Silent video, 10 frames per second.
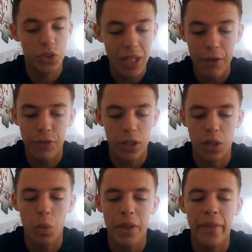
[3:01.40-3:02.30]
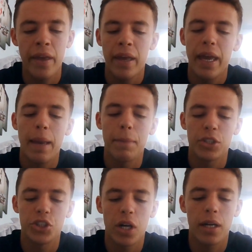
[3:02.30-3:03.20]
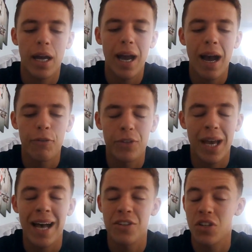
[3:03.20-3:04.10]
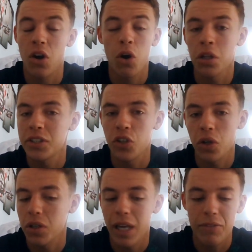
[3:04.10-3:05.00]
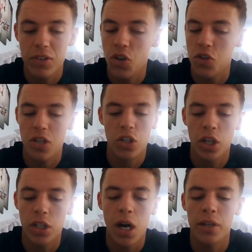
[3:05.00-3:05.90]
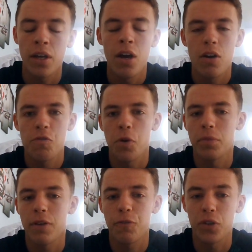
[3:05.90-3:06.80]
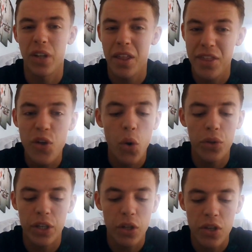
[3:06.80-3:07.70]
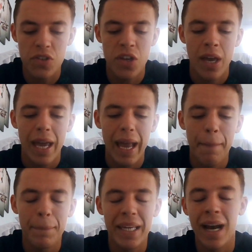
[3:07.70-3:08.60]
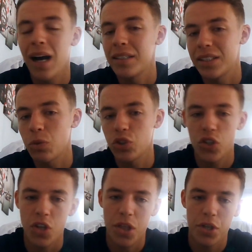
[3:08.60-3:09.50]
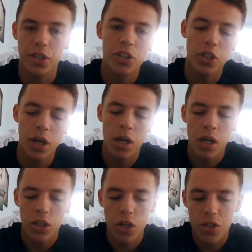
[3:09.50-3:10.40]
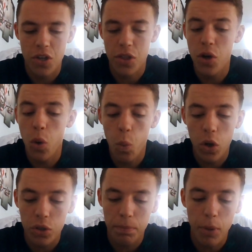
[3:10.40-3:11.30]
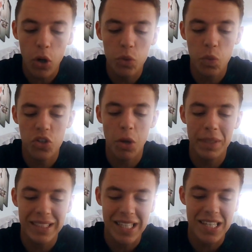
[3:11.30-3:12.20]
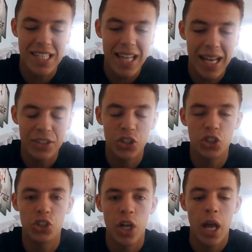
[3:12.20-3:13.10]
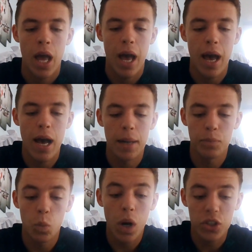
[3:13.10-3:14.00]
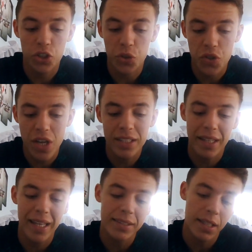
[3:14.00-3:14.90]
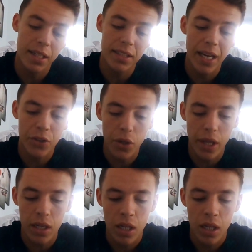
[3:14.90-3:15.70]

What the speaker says: definitely went in my tracker after Ascot. Holly Doyle gave this horse a great ride from the front. I thought the others in behind, it was just a 3-runner, whereas I thought Warren Point was coming to snatch Wild Crusade at the end of the day. Another